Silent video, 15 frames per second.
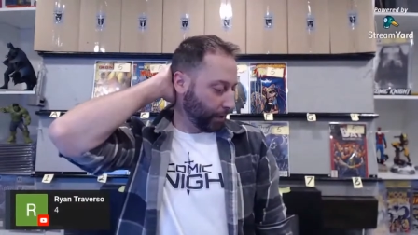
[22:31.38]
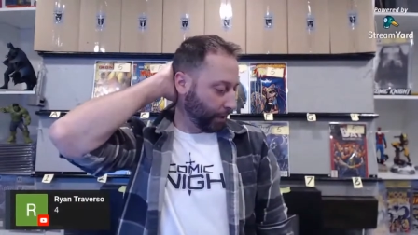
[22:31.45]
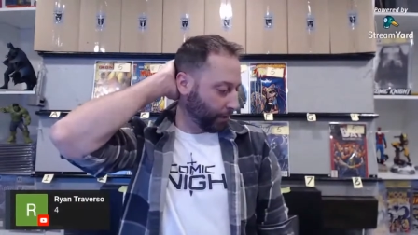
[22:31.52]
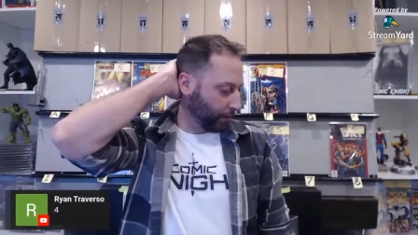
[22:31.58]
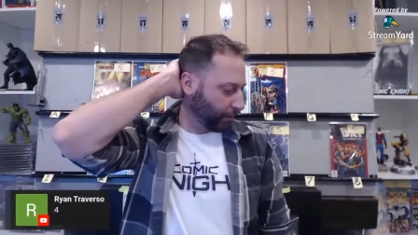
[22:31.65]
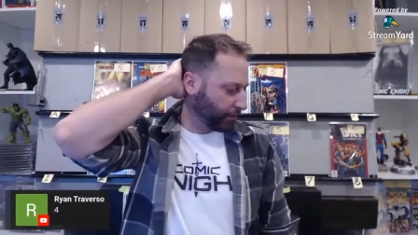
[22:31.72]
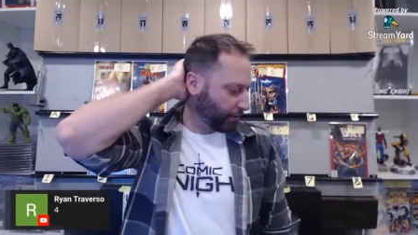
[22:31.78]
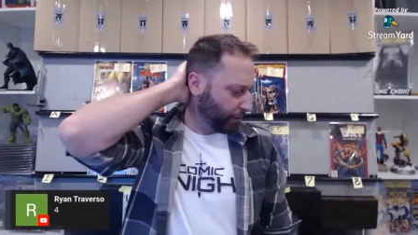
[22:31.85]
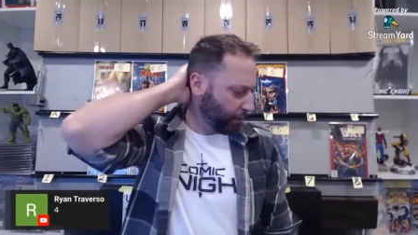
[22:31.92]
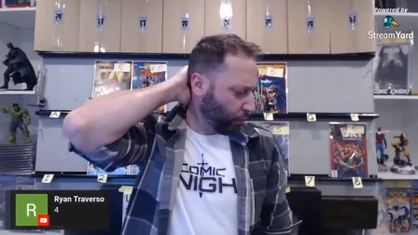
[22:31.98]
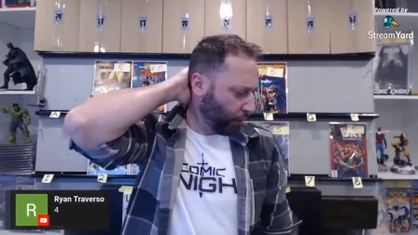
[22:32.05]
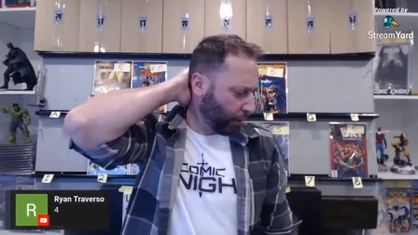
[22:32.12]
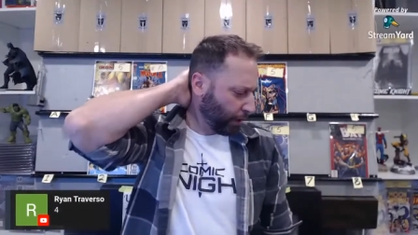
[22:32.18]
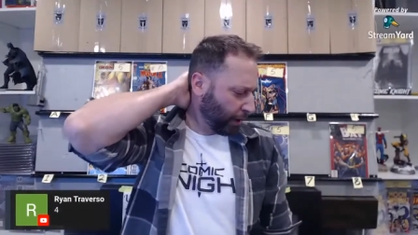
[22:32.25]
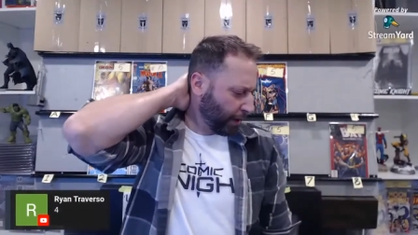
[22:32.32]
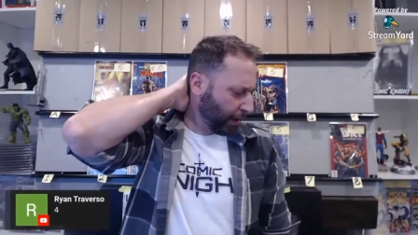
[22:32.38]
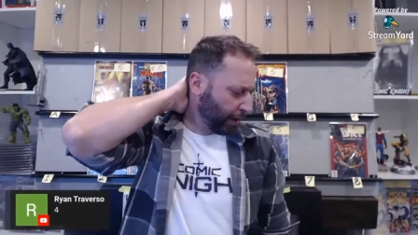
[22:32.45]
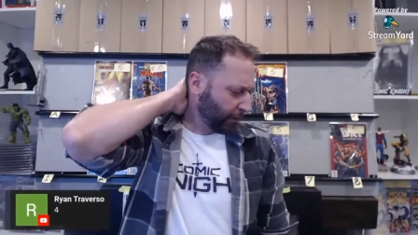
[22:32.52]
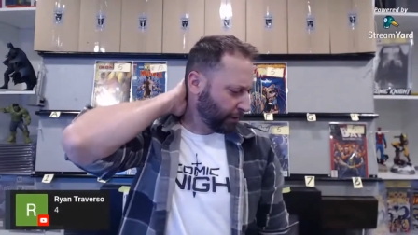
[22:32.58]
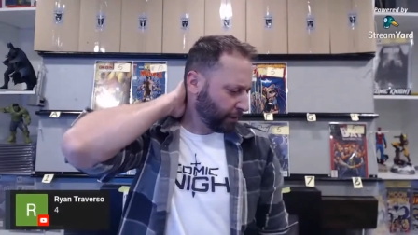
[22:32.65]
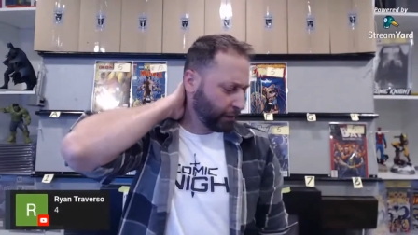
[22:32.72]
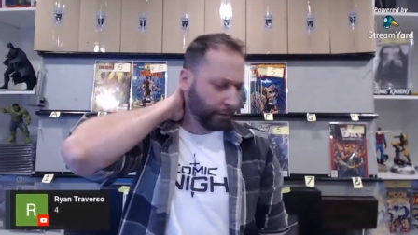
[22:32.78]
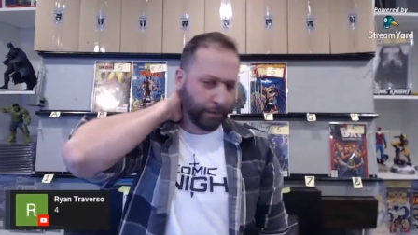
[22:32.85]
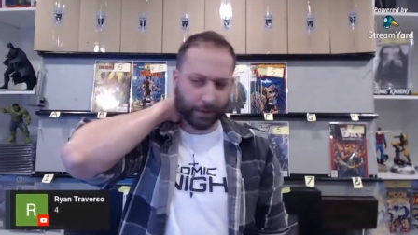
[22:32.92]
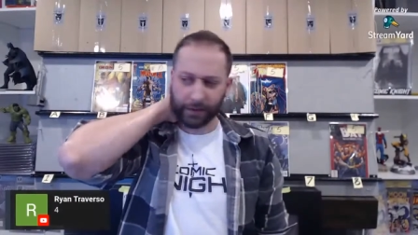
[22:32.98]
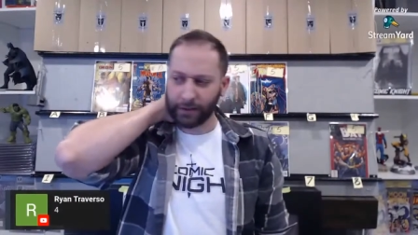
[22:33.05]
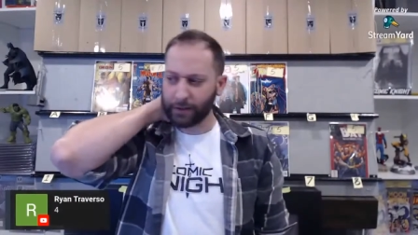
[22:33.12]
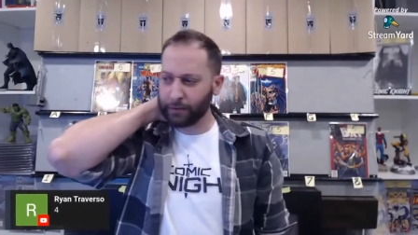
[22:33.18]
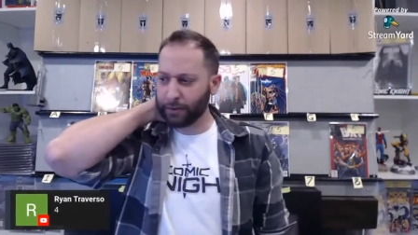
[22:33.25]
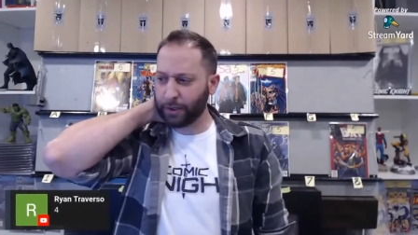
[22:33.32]
I think there's only one guy I haven't done
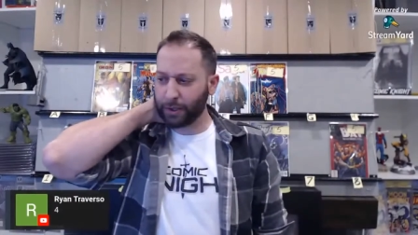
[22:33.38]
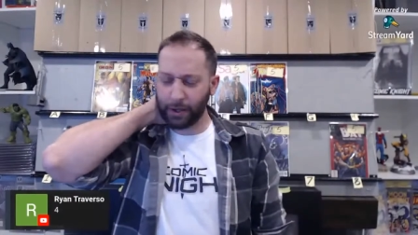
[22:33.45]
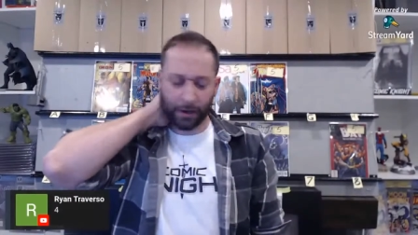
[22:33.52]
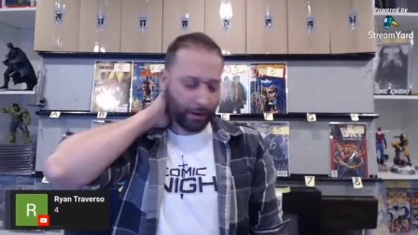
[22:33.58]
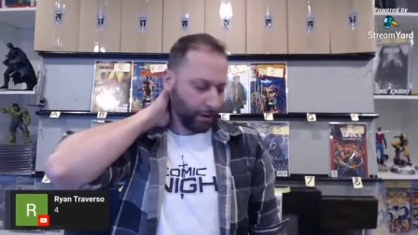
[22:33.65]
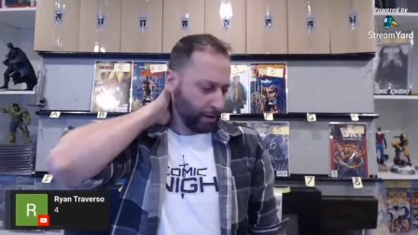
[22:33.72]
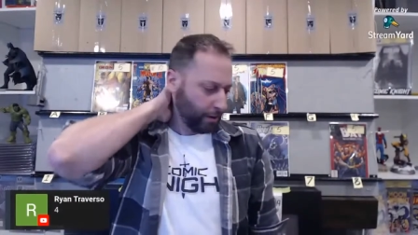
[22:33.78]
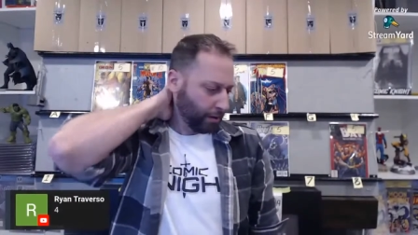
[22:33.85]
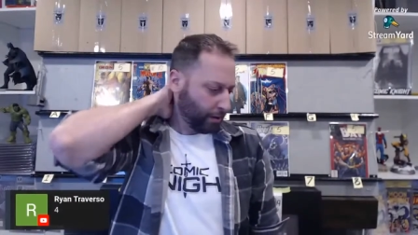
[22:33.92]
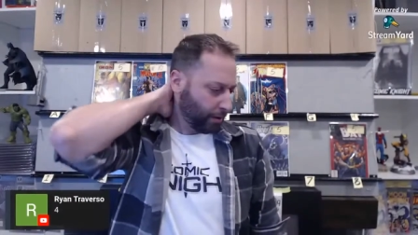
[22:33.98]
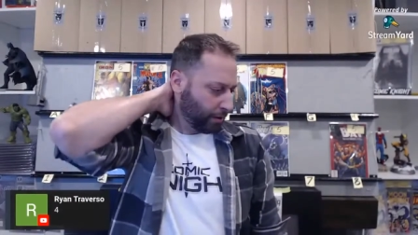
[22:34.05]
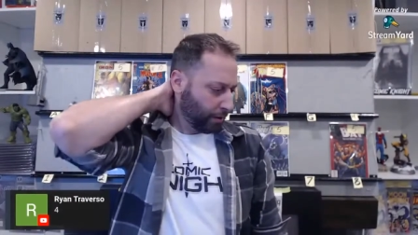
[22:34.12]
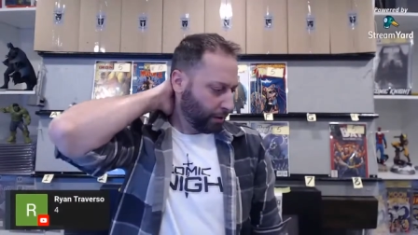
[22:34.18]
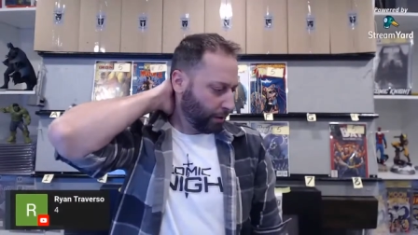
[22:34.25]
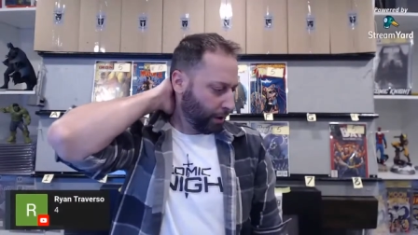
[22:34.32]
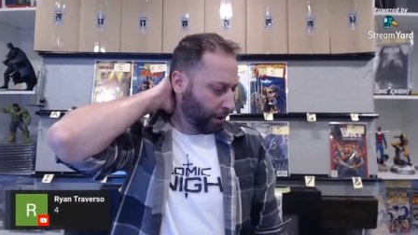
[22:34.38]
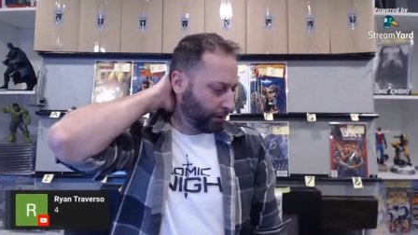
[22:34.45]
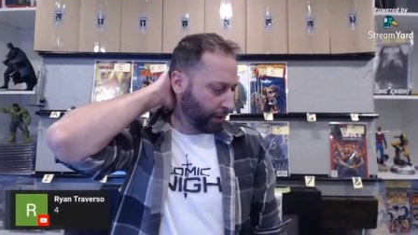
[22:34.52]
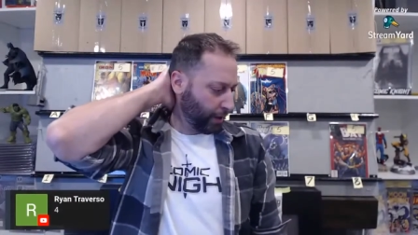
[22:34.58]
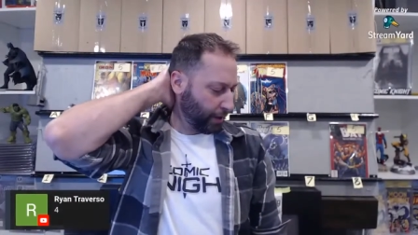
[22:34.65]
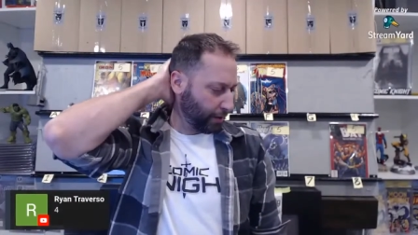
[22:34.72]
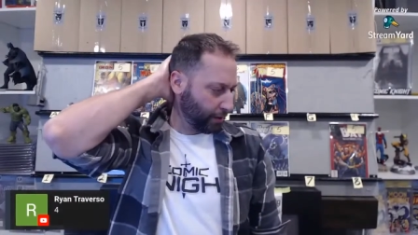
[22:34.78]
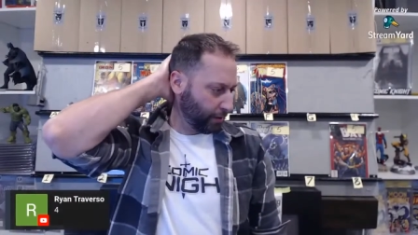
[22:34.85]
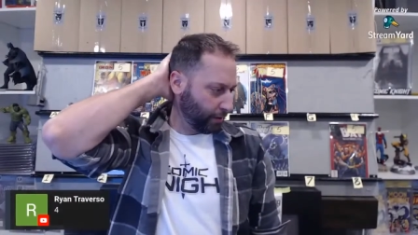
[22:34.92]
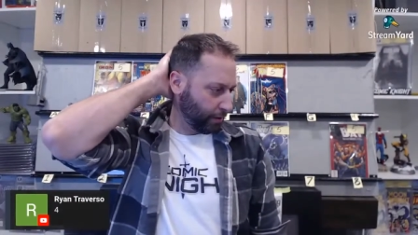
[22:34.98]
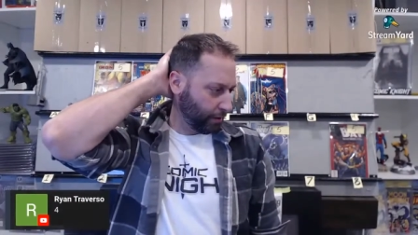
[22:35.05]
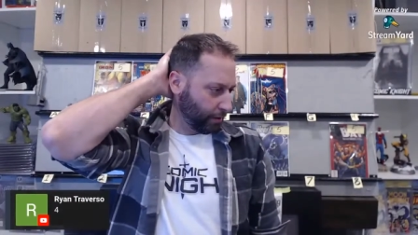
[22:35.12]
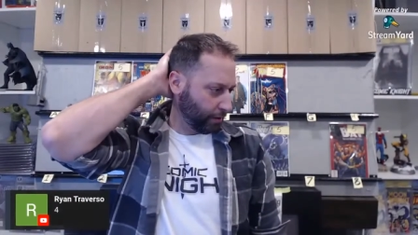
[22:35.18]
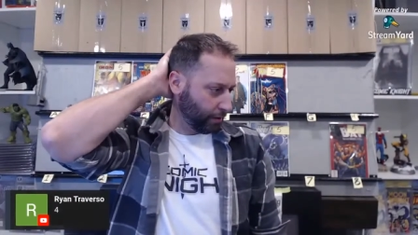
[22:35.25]
business with there on that. T-Bro.